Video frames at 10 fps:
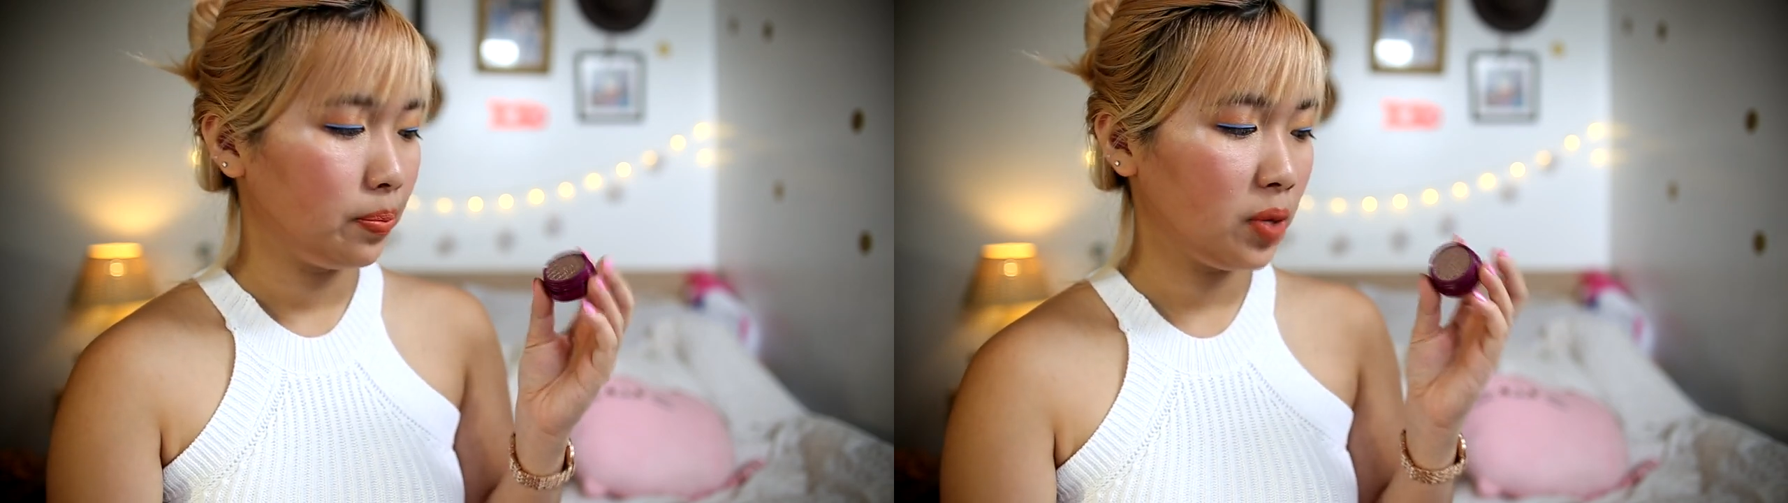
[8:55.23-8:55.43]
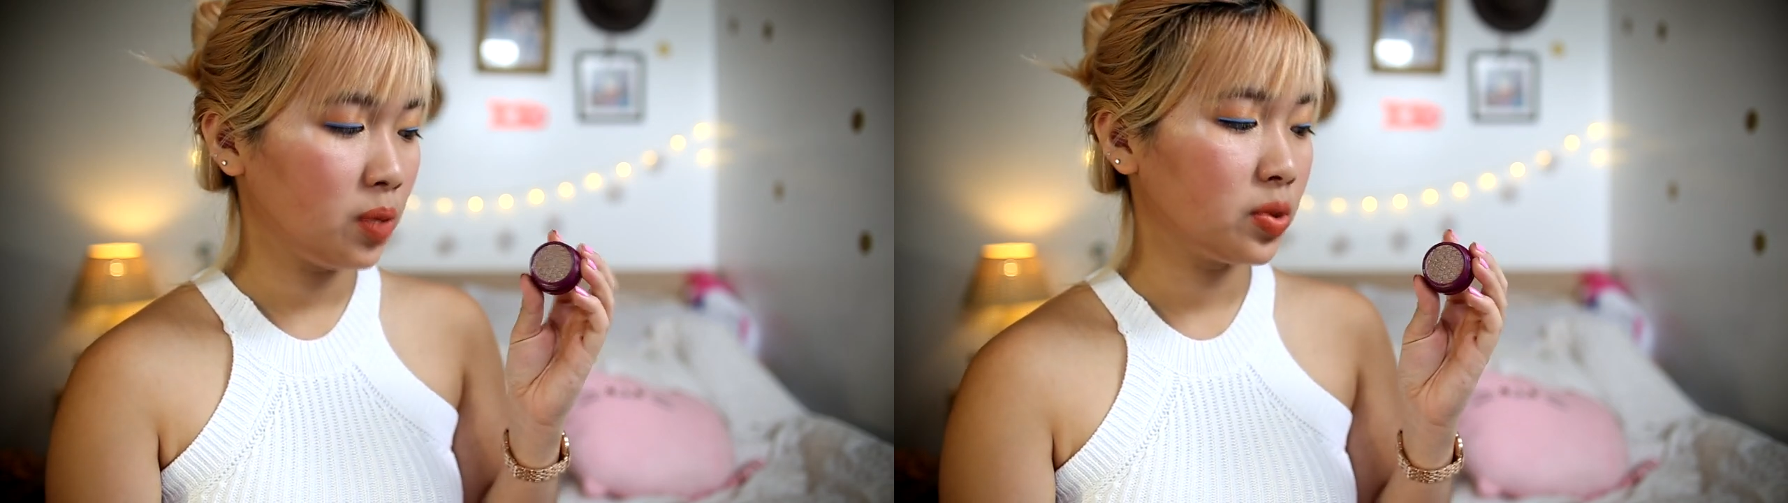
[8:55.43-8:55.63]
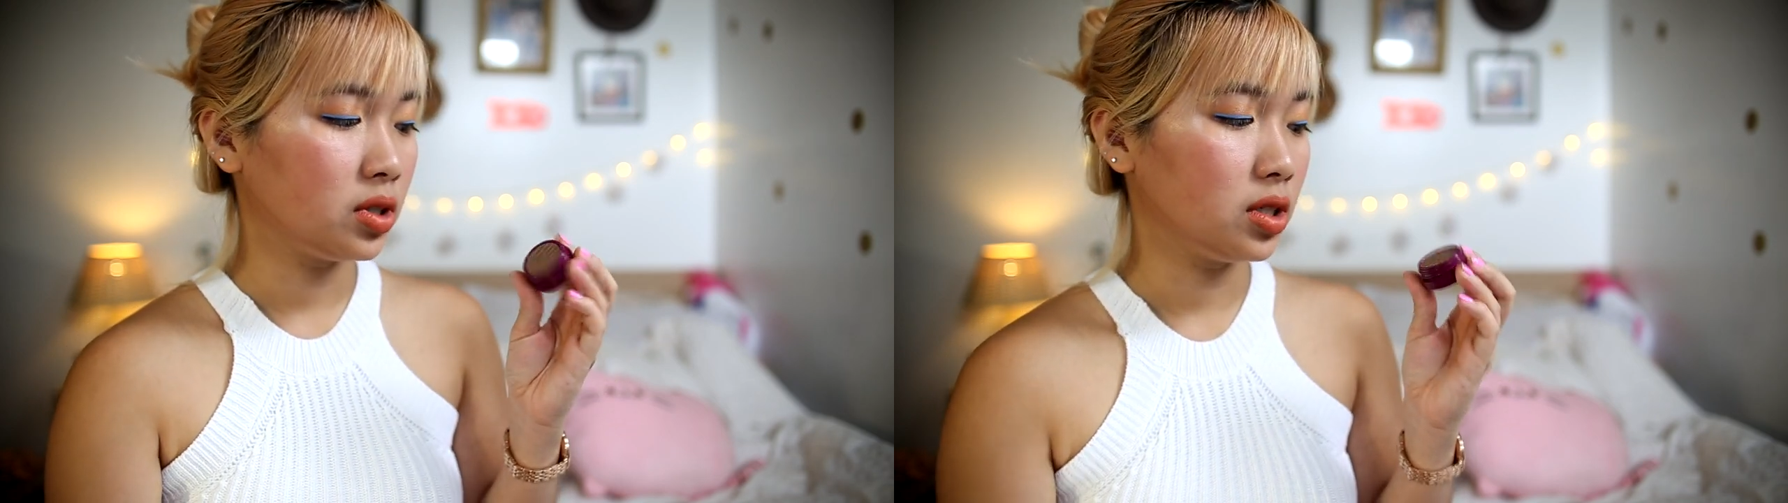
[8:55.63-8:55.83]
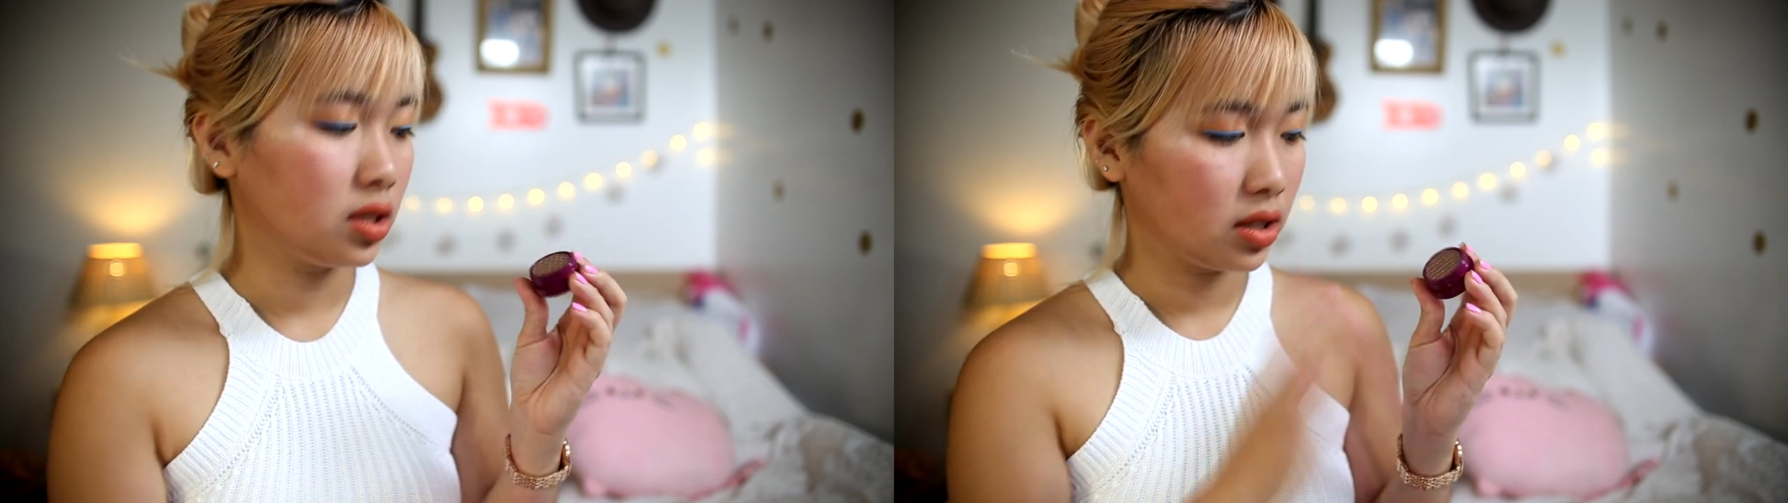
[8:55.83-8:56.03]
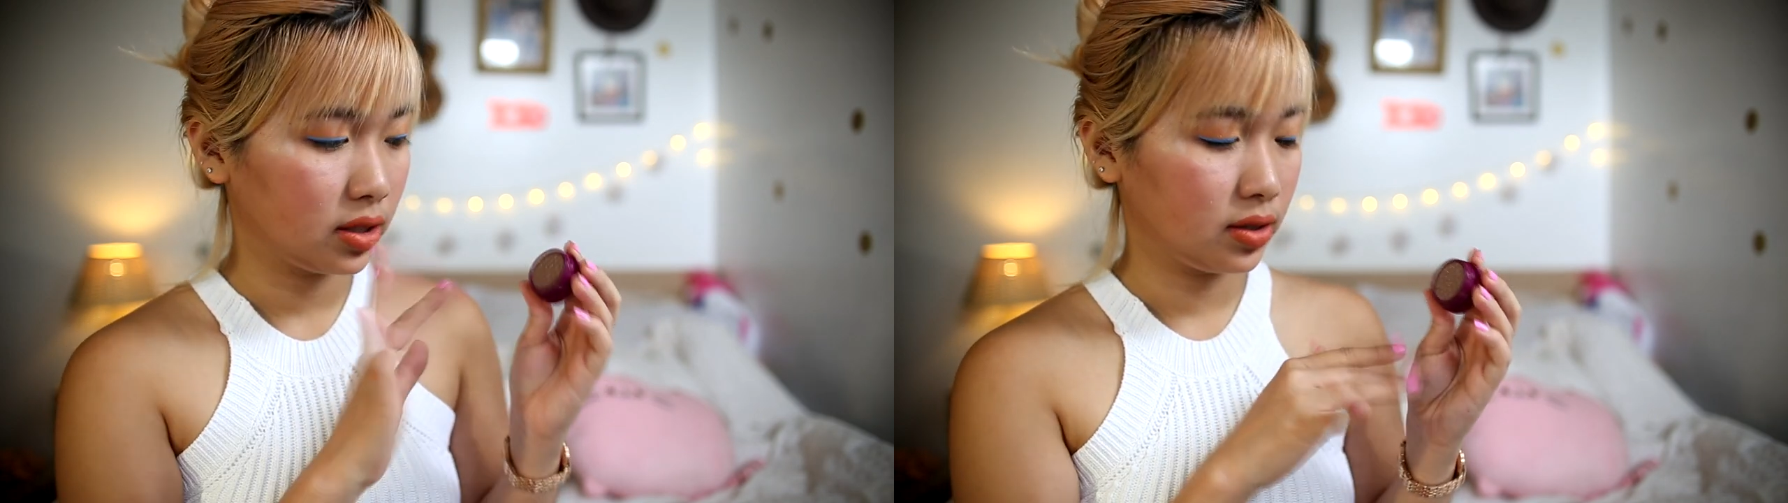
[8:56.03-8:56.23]
purple
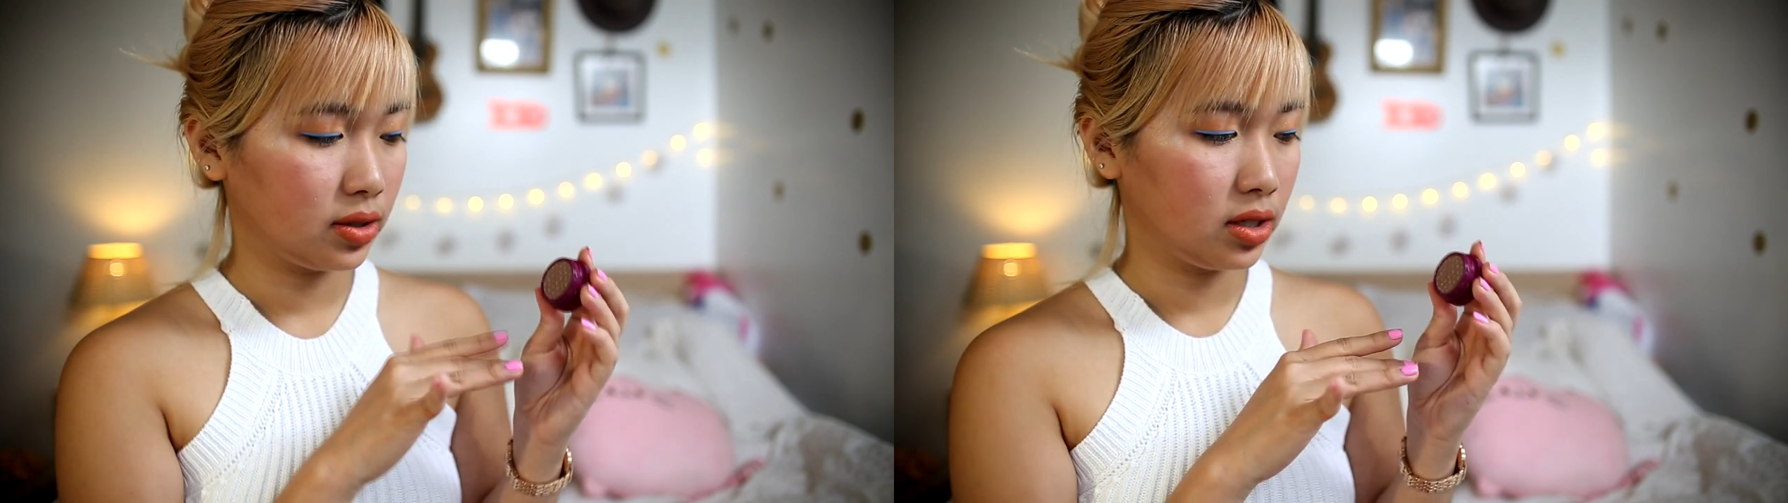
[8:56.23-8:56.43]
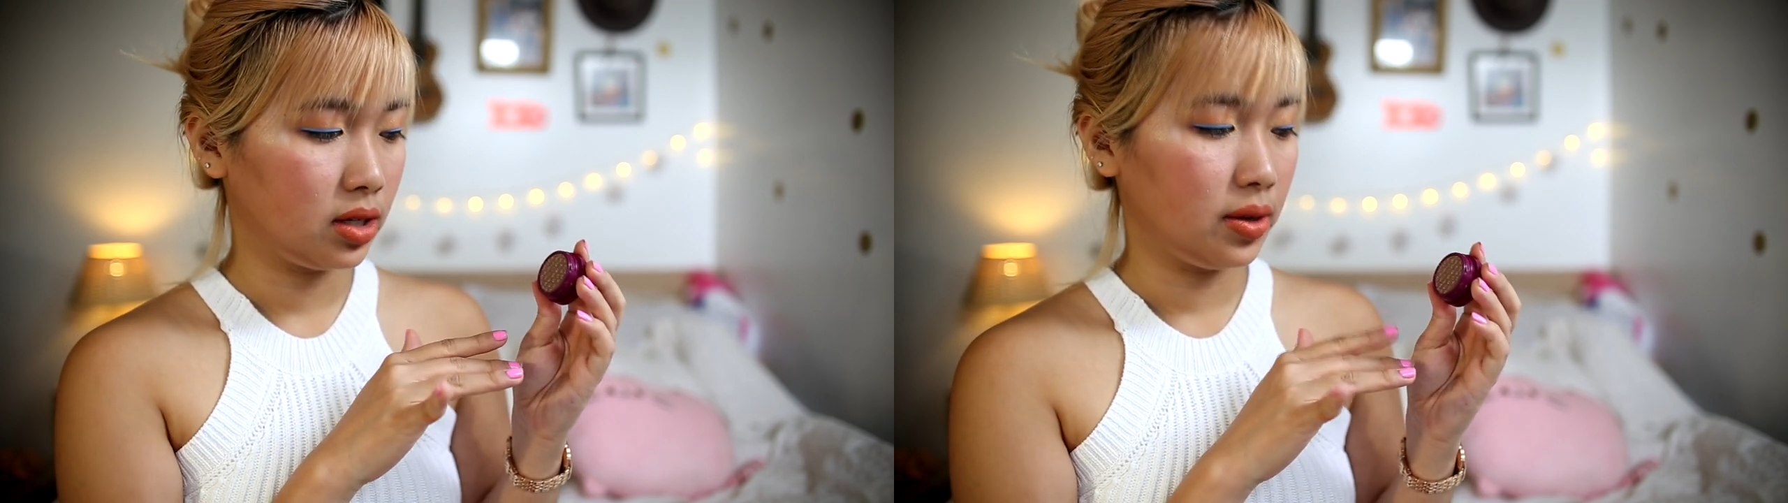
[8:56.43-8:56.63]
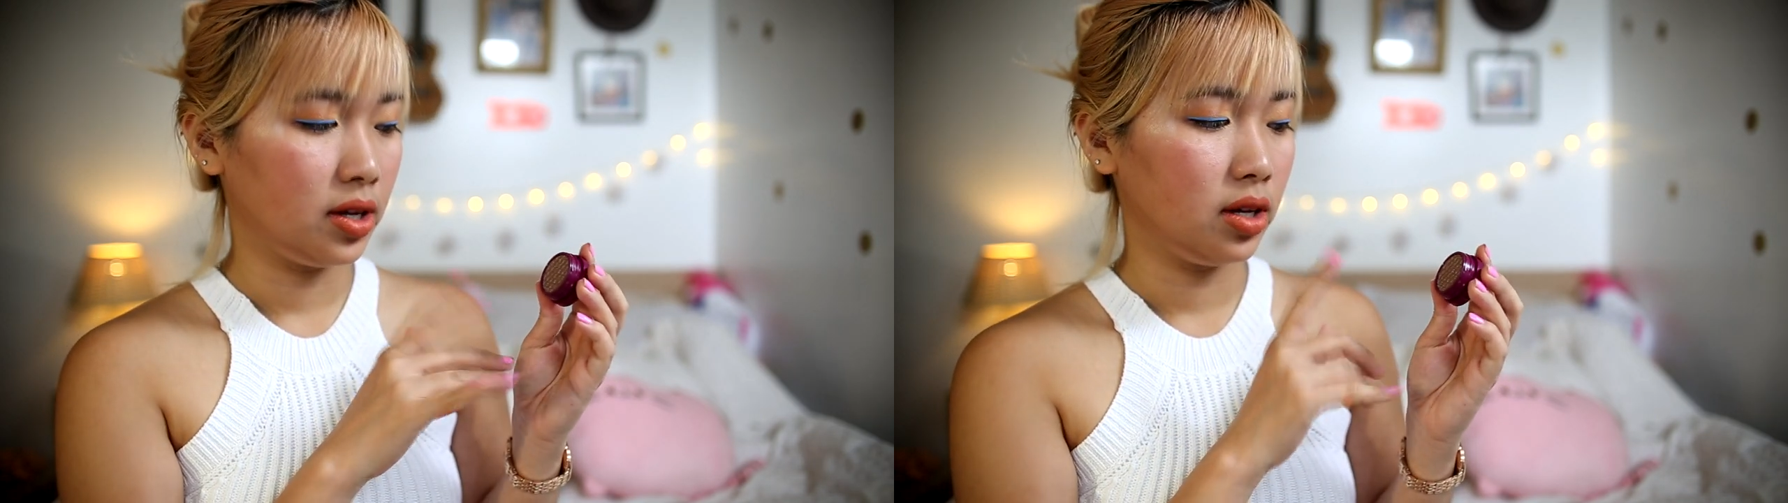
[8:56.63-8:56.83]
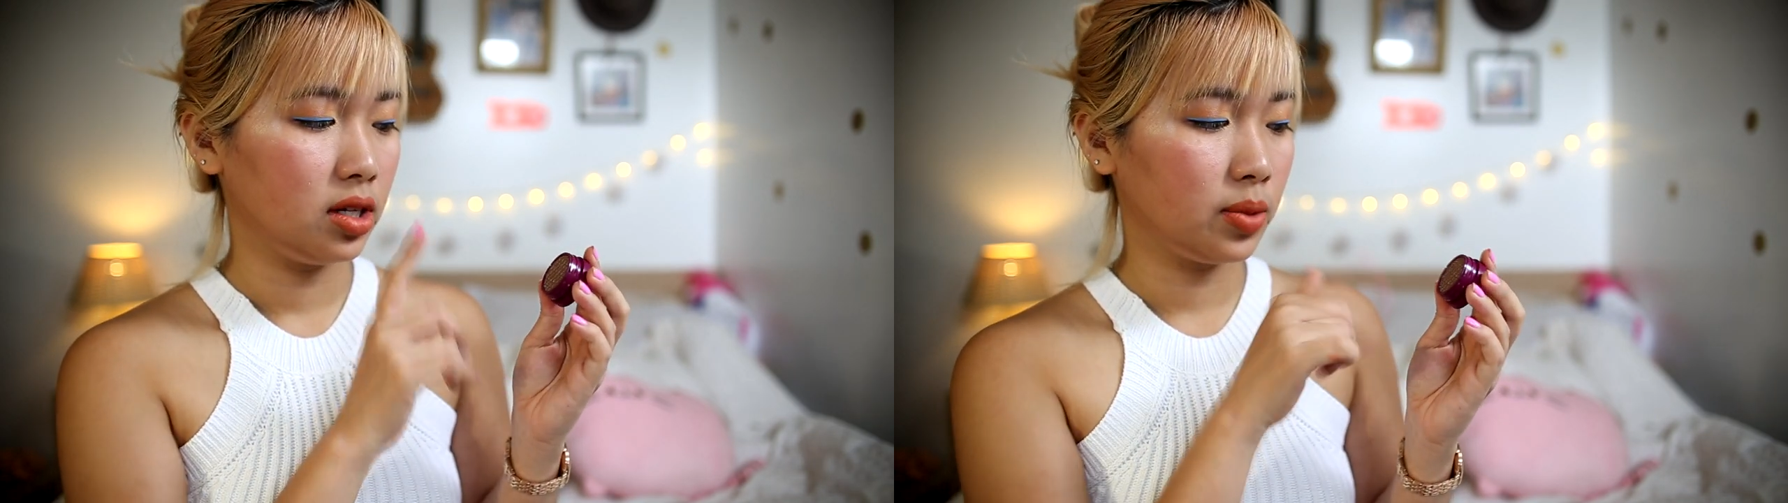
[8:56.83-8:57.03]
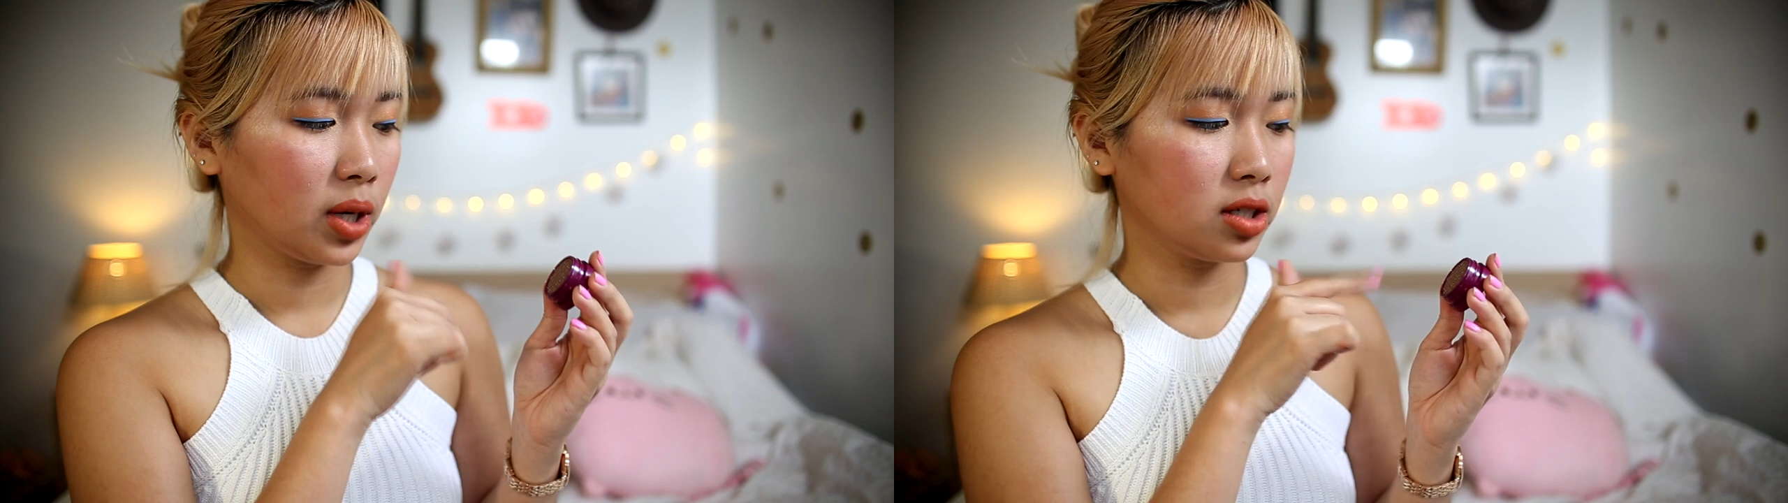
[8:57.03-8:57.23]

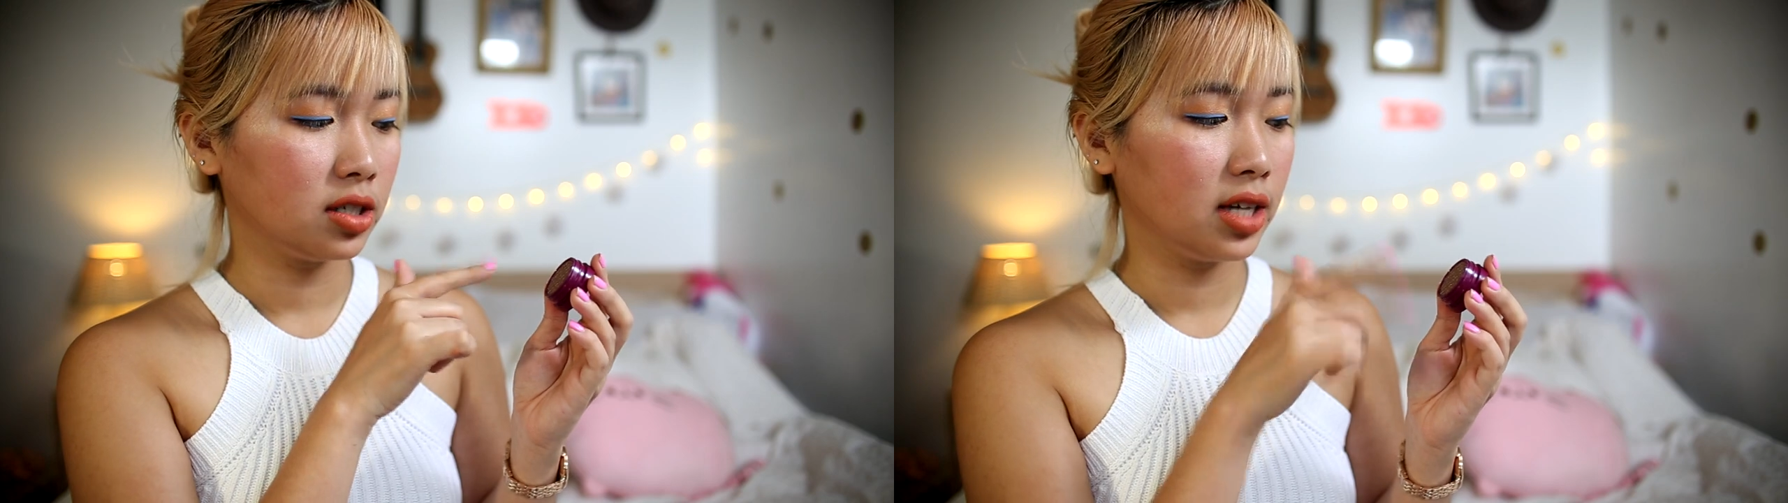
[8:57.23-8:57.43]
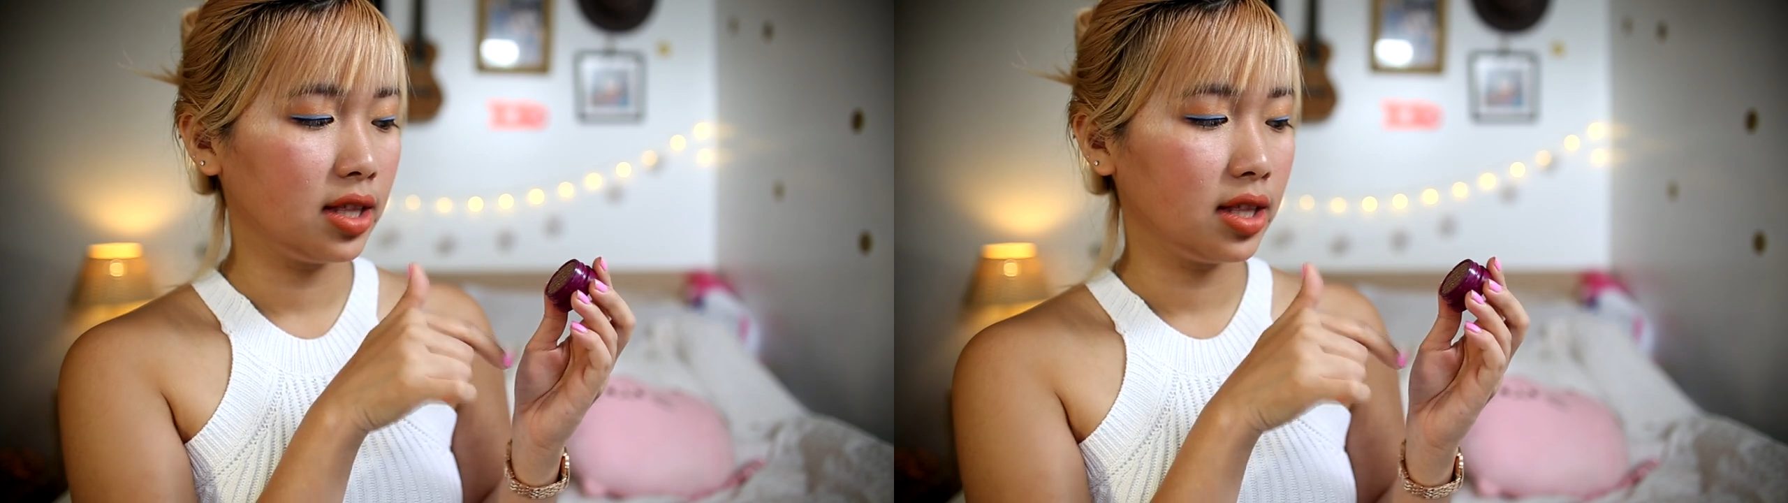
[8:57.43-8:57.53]
sparkle